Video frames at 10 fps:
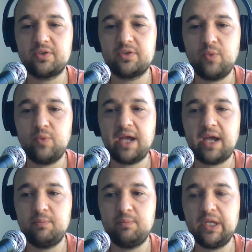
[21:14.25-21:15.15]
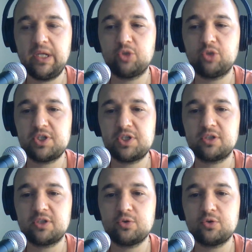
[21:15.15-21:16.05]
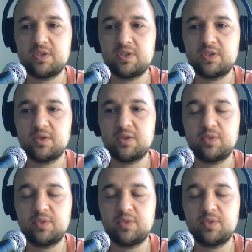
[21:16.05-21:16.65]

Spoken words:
So we had building automation control systems,